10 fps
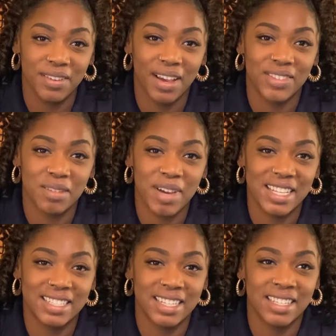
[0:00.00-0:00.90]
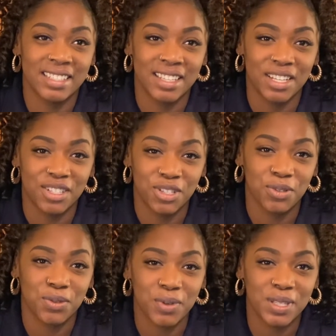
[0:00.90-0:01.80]
you have some ideas,
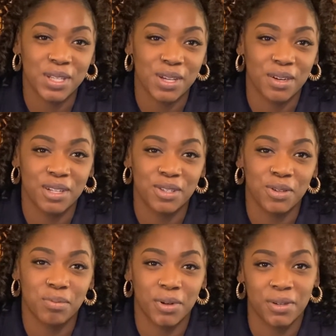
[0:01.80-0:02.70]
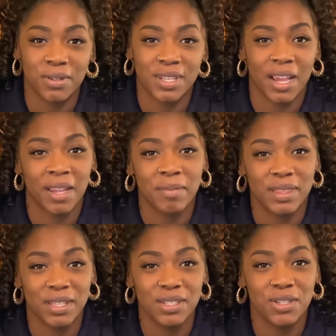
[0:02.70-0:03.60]
choose one to turn into a prototype,
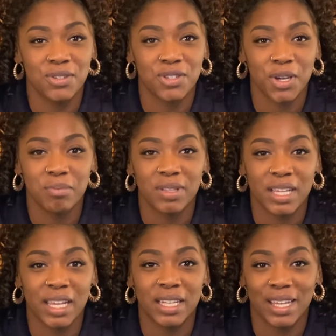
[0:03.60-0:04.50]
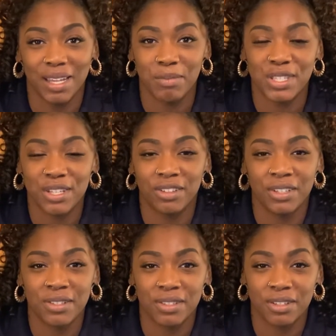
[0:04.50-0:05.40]
then use your plan and
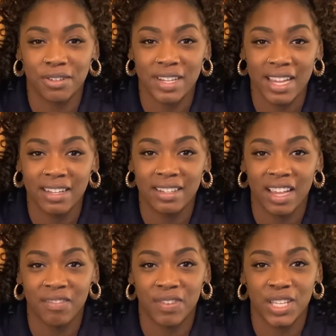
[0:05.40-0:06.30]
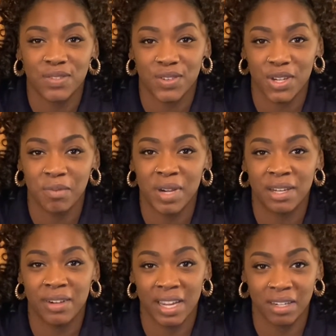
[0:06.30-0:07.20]
materials to create a life vest for your
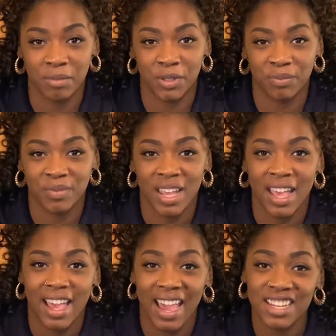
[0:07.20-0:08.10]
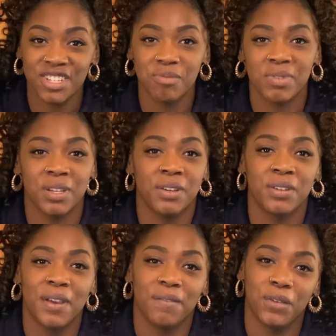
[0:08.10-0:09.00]
model animal. As you
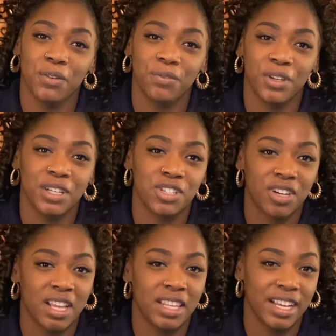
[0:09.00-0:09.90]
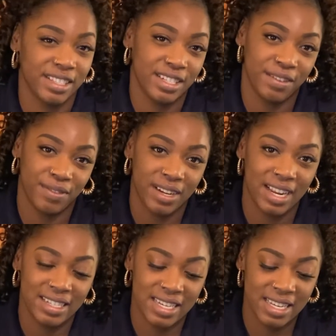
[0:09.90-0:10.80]
build, feel free to try lots of different
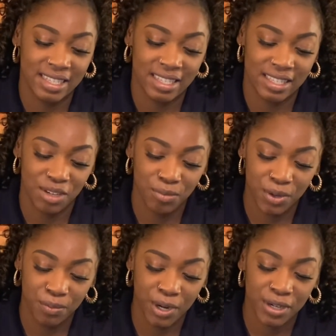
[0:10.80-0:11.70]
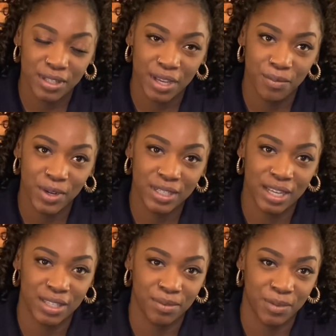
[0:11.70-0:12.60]
ideas to see what works and what
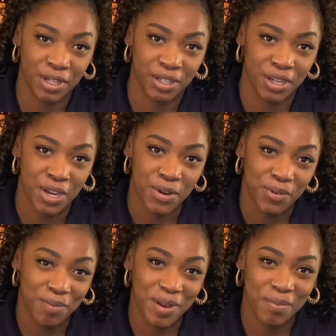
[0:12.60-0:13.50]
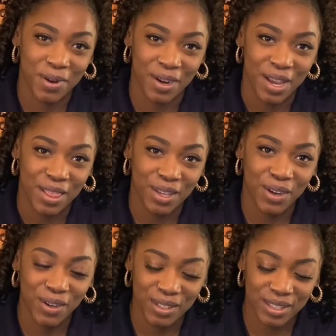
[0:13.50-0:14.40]
doesn't work. Remember, the
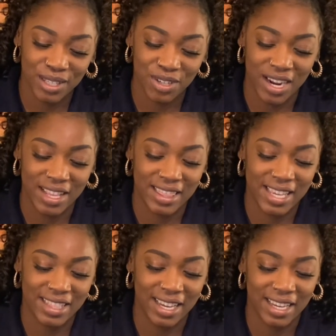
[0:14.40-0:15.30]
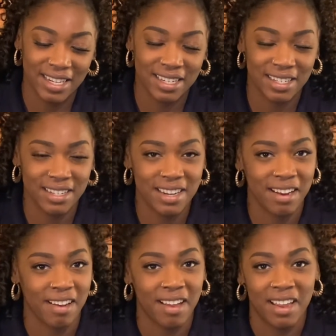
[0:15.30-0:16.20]
goal is to try to think like an
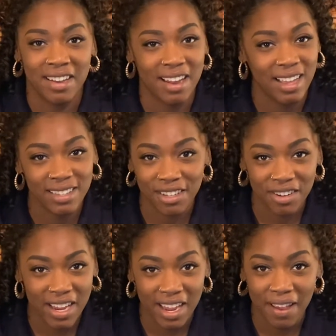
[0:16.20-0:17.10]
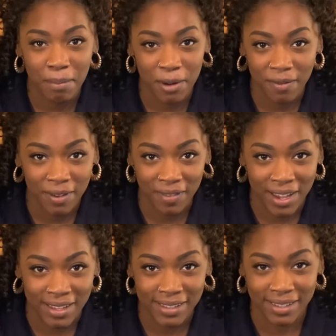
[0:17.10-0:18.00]
engineer, not to create a perfect
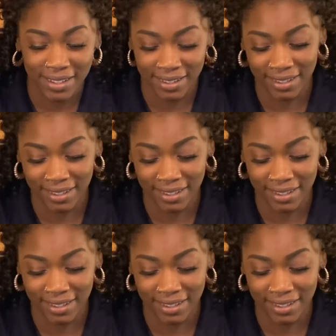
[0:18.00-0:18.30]
vest.